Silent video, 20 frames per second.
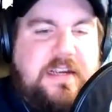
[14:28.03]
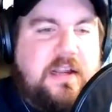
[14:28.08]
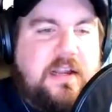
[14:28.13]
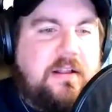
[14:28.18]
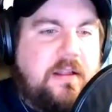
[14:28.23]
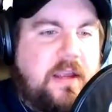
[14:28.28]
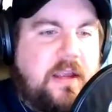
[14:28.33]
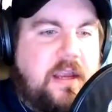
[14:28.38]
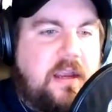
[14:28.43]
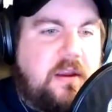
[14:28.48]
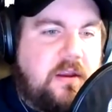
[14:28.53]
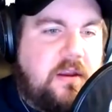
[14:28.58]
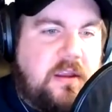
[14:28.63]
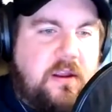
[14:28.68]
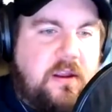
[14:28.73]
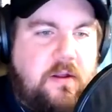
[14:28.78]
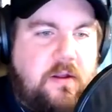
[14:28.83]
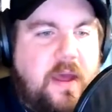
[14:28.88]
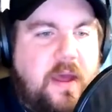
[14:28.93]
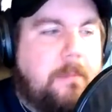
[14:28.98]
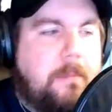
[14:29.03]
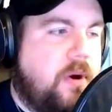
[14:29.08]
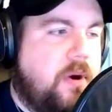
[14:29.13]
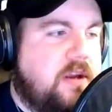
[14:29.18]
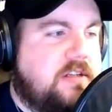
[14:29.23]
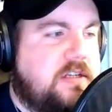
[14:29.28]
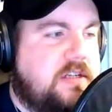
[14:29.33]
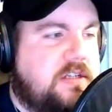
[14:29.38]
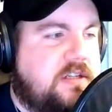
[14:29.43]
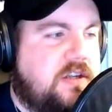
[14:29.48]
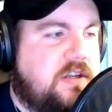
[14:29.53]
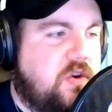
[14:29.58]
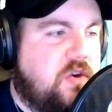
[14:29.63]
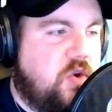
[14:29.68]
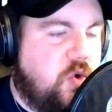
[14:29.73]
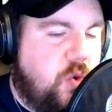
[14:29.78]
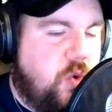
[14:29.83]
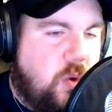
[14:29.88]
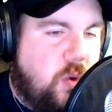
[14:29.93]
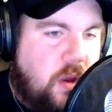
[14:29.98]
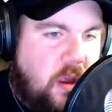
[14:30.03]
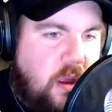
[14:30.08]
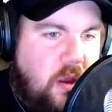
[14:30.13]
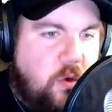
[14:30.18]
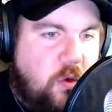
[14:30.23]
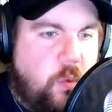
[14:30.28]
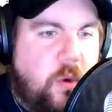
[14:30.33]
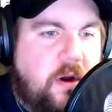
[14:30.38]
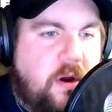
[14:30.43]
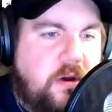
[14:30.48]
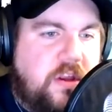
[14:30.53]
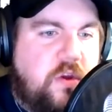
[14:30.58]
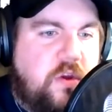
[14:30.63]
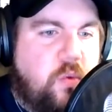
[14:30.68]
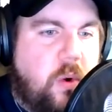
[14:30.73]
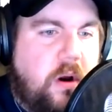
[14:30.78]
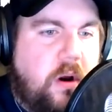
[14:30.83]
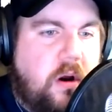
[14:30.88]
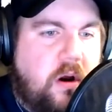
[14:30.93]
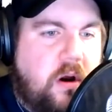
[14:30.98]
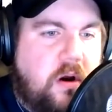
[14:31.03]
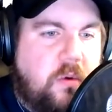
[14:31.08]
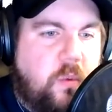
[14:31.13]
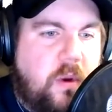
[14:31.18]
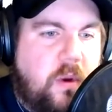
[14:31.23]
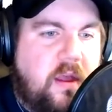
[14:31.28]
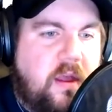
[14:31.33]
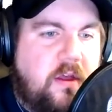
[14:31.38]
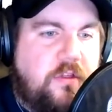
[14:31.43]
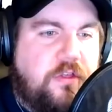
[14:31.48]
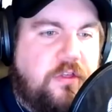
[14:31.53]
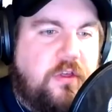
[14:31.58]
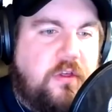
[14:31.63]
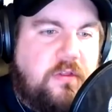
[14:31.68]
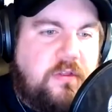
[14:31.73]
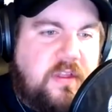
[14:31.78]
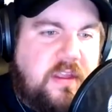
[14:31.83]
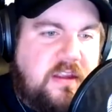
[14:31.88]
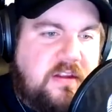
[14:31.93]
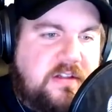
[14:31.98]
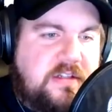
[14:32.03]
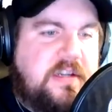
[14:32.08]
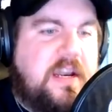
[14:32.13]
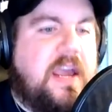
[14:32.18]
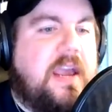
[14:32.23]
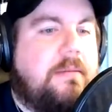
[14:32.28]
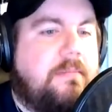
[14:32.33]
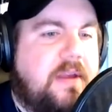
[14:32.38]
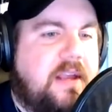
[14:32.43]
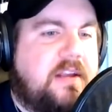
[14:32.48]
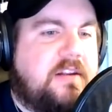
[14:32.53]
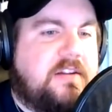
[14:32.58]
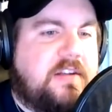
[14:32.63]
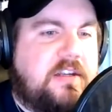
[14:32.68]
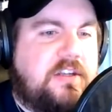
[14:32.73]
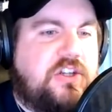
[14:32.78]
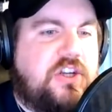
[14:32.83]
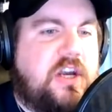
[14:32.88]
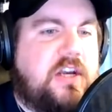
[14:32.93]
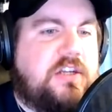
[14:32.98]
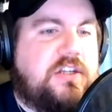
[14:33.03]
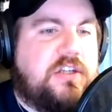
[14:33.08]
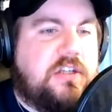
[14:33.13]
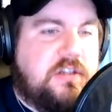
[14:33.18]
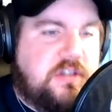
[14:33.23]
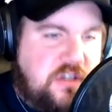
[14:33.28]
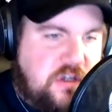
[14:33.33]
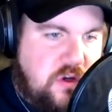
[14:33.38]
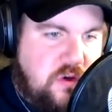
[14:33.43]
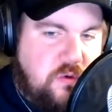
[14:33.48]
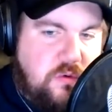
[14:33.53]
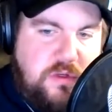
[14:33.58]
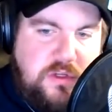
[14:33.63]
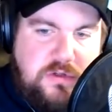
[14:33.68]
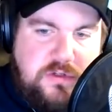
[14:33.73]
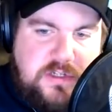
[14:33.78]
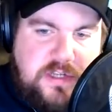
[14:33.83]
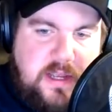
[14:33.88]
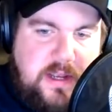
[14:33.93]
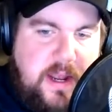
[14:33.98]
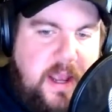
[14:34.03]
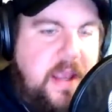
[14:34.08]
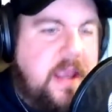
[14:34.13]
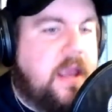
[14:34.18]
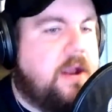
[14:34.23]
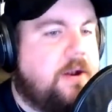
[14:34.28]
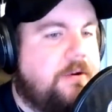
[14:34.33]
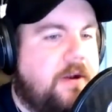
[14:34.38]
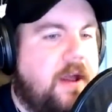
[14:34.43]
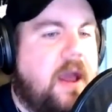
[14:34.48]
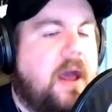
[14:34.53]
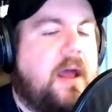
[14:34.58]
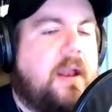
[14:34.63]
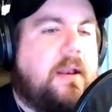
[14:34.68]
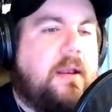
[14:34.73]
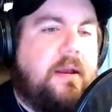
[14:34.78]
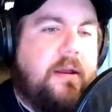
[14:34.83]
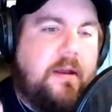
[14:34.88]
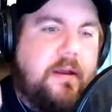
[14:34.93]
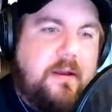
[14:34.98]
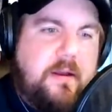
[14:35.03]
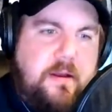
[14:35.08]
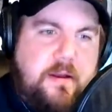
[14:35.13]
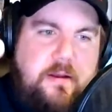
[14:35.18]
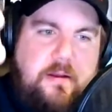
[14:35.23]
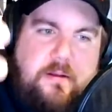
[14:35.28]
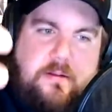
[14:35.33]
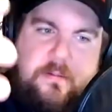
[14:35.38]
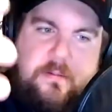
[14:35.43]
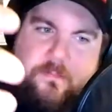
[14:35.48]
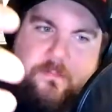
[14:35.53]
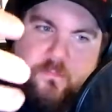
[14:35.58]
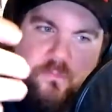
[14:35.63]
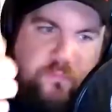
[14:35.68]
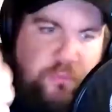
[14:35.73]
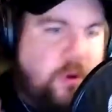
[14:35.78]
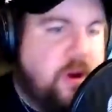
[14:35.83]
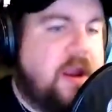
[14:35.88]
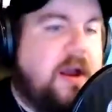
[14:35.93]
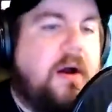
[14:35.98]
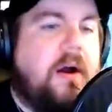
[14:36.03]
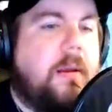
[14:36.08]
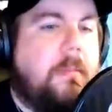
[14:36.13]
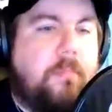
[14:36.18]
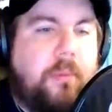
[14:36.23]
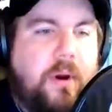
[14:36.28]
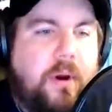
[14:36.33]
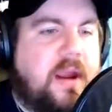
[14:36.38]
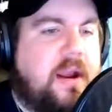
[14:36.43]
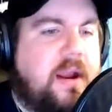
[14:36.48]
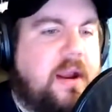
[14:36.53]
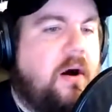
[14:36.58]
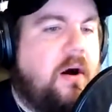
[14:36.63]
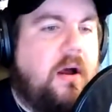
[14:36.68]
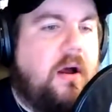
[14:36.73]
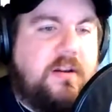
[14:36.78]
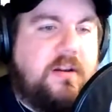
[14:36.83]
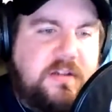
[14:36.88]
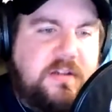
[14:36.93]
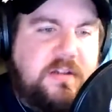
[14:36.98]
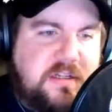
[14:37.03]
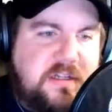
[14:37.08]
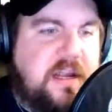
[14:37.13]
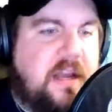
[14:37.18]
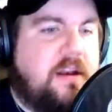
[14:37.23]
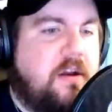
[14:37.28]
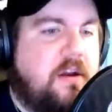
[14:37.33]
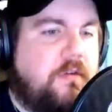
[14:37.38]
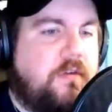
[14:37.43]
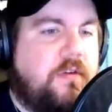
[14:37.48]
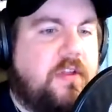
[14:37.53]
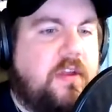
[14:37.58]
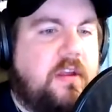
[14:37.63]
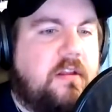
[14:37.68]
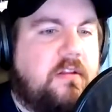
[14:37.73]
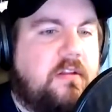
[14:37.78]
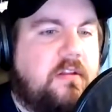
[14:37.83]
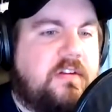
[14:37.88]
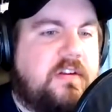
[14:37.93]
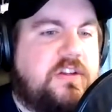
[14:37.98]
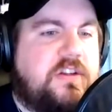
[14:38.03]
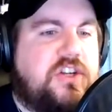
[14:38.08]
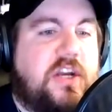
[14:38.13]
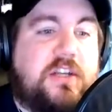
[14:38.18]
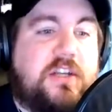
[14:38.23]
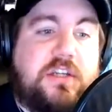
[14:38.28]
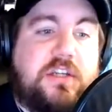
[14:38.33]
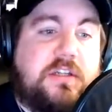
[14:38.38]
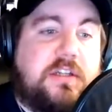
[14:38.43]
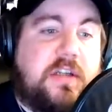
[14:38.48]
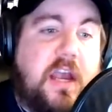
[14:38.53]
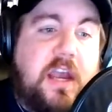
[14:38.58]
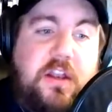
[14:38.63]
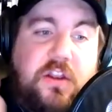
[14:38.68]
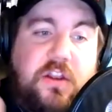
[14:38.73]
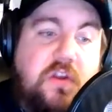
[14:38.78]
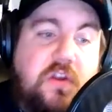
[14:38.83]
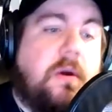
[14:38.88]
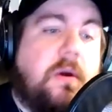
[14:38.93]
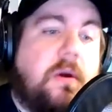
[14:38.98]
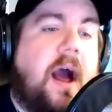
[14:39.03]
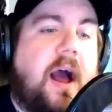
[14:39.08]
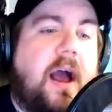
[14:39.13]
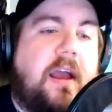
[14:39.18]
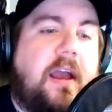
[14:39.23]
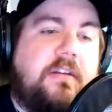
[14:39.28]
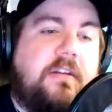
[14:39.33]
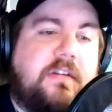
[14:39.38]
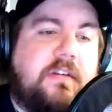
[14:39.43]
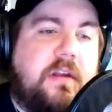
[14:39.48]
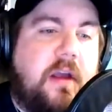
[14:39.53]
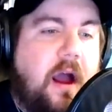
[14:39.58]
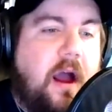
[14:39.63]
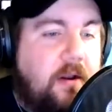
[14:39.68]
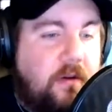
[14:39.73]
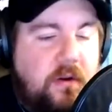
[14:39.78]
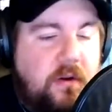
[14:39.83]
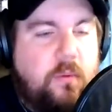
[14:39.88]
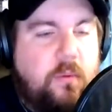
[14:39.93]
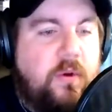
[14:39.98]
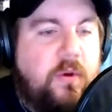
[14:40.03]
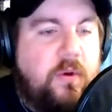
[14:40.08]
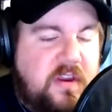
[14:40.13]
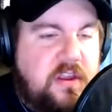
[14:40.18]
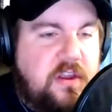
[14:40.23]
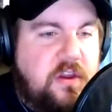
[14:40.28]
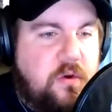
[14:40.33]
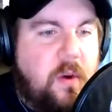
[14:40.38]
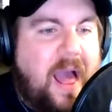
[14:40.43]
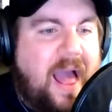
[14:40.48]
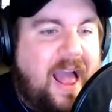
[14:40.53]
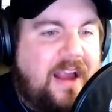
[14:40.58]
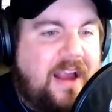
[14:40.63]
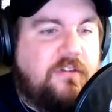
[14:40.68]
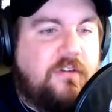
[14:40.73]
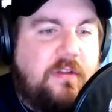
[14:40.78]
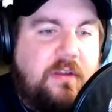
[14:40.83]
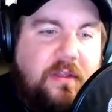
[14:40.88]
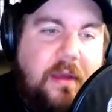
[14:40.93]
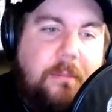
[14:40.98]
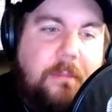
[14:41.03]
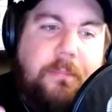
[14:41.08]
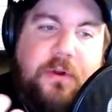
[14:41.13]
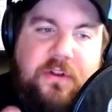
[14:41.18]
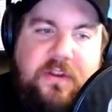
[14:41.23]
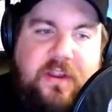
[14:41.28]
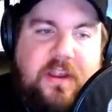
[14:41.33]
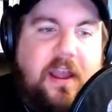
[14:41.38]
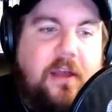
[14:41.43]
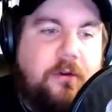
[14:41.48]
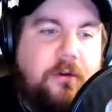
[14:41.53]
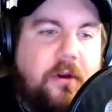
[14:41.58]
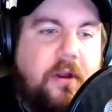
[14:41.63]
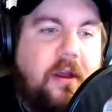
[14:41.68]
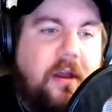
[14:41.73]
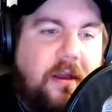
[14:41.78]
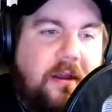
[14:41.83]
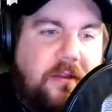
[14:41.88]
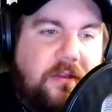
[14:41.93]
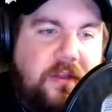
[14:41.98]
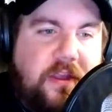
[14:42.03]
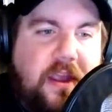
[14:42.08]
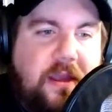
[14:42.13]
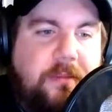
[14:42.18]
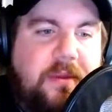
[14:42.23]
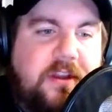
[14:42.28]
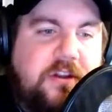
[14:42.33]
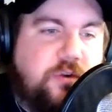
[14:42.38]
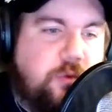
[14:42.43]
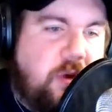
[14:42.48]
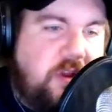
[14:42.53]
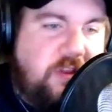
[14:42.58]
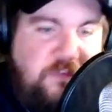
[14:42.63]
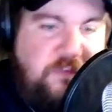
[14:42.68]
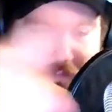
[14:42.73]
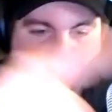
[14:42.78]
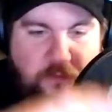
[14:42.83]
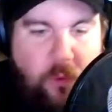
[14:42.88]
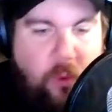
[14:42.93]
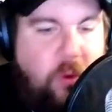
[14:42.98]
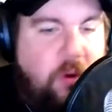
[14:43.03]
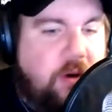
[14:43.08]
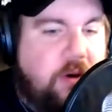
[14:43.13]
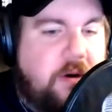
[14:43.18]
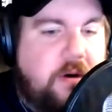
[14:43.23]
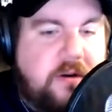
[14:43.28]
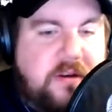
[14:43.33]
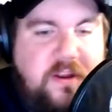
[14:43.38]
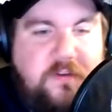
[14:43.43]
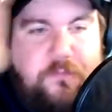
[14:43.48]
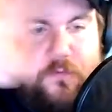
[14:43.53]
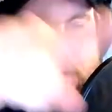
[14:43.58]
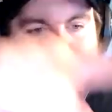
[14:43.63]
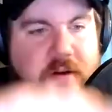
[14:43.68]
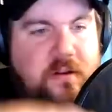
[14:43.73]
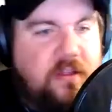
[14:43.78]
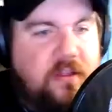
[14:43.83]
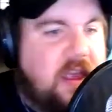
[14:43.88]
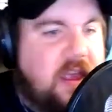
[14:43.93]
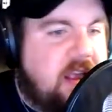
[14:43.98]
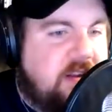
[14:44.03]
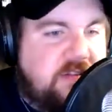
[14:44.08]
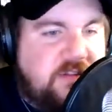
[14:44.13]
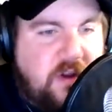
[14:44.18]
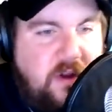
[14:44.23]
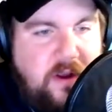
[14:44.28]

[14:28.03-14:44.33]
that brings us to where you were with these naming suggestions. You said, hey, internet, bring it on, send over the suggestions. And you guys, I don't know, was it you actually that put together the image with 4 different things on it?